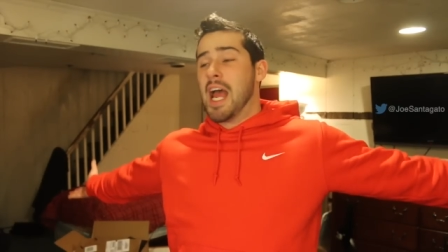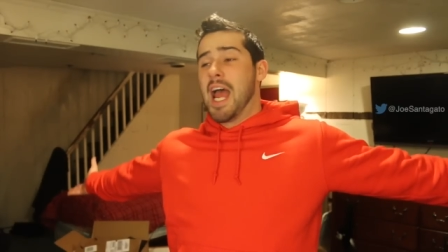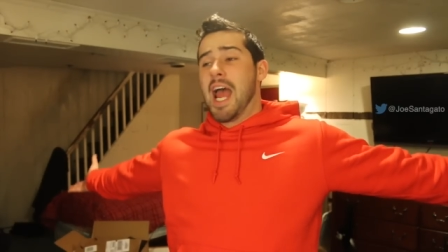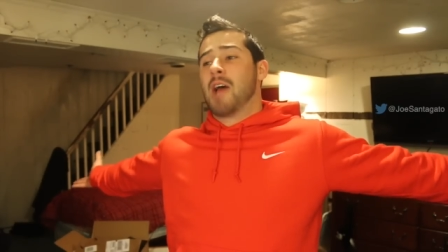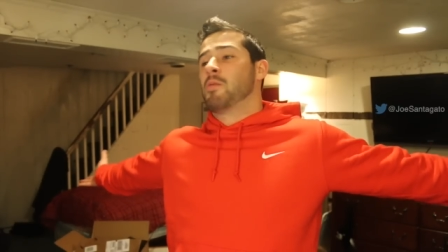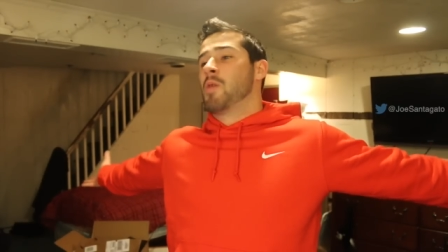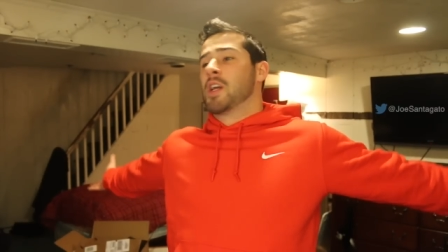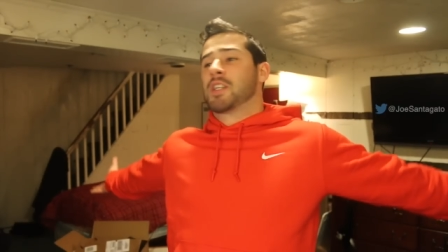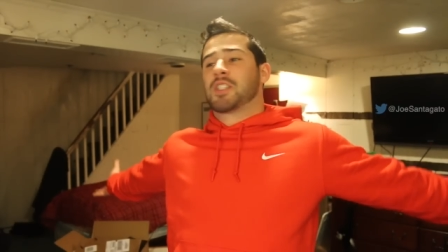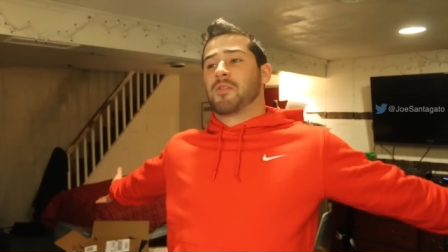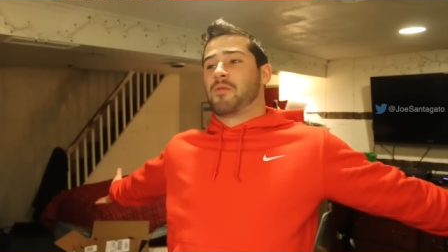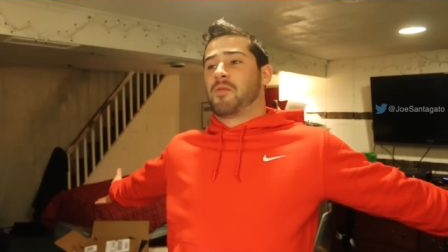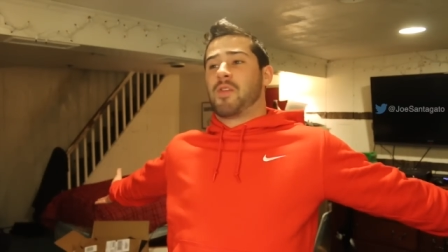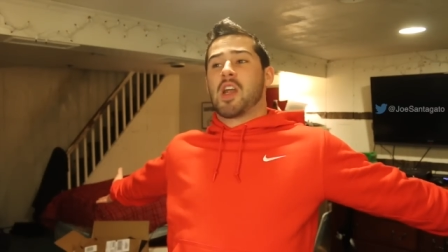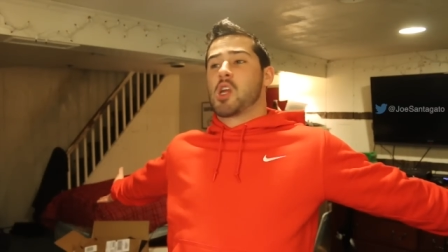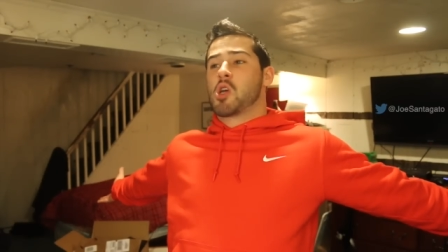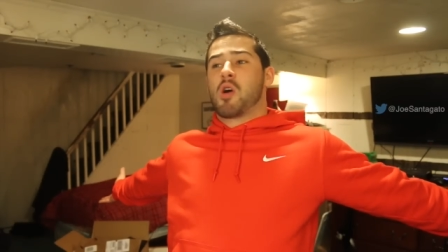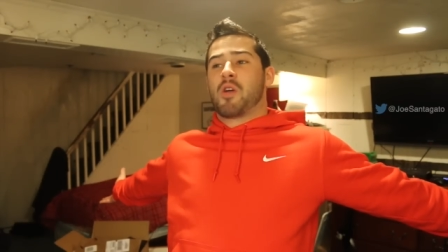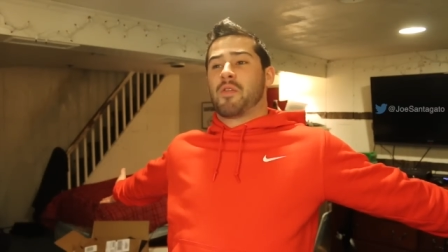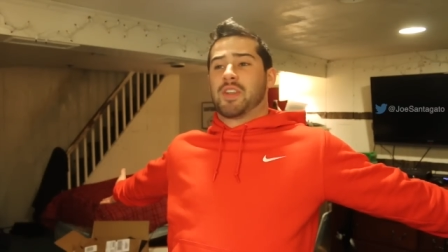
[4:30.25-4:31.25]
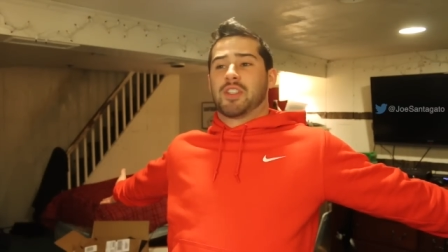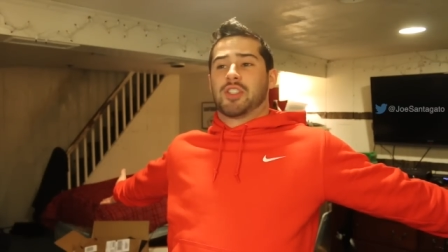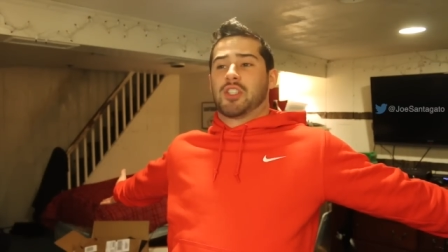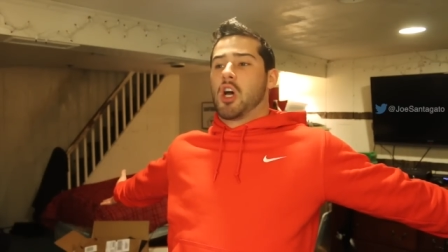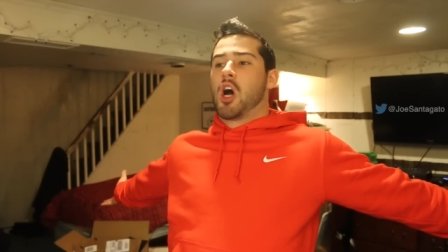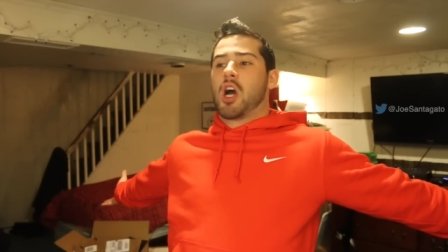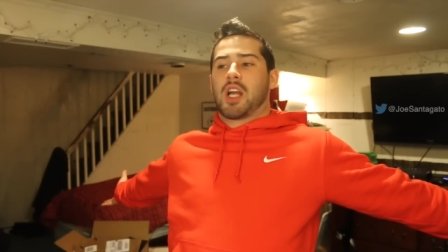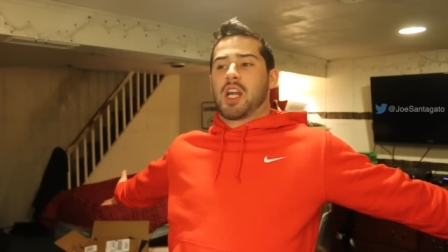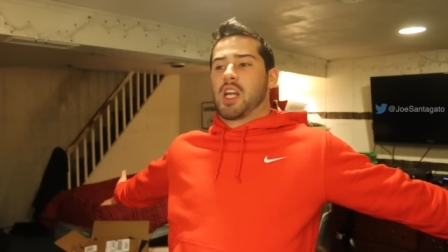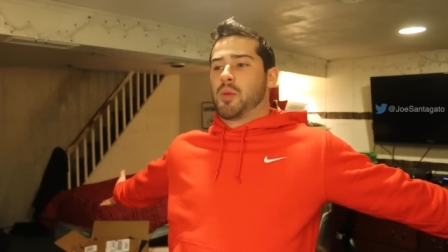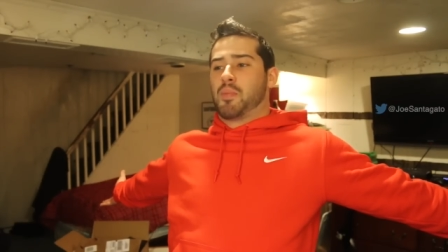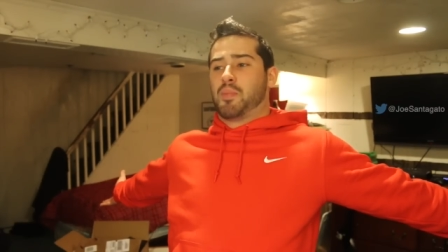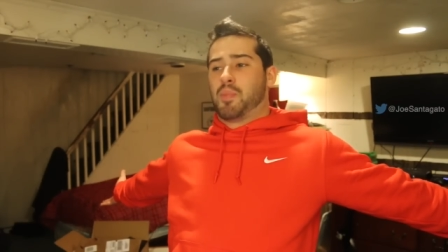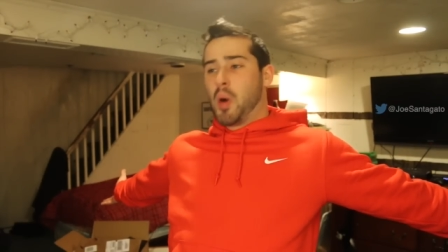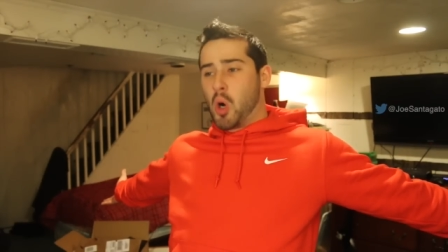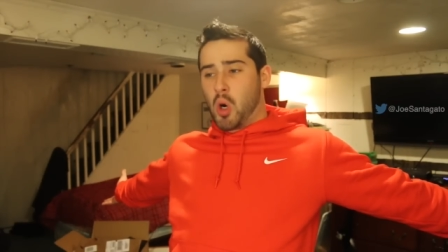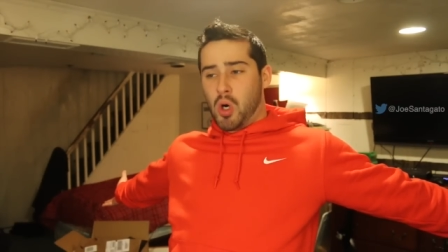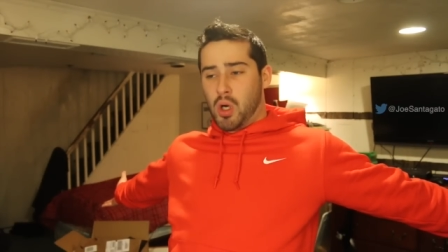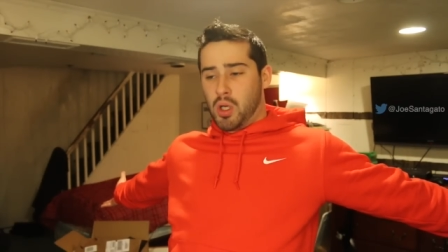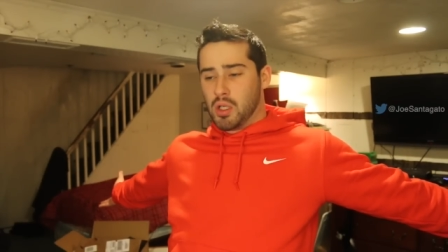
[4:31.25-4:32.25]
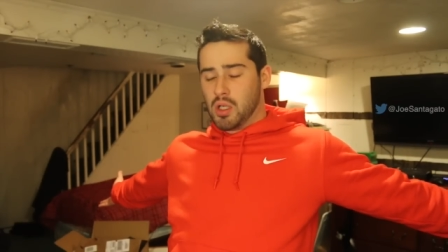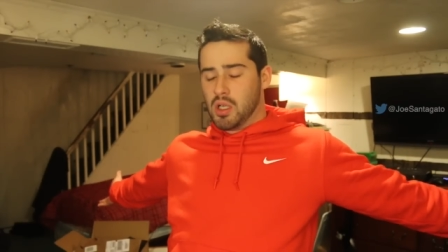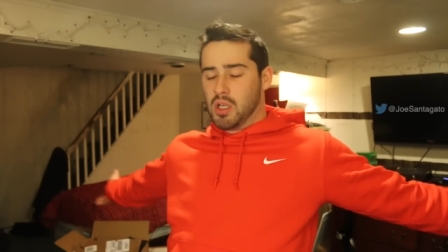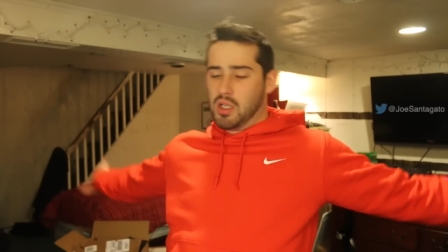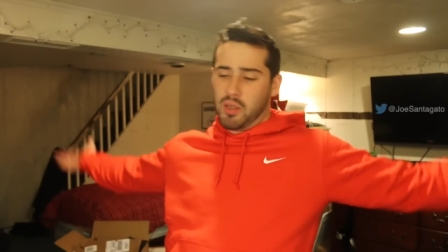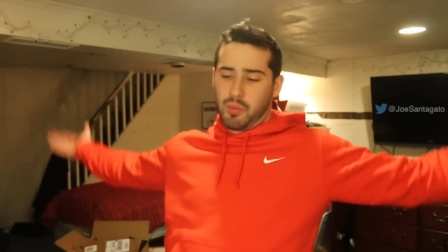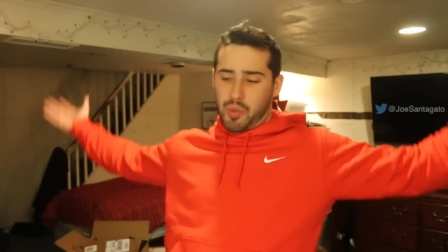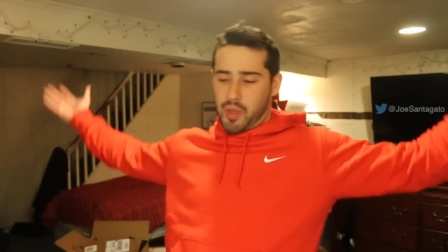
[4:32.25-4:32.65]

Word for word: and watch a video of a dog in a pool,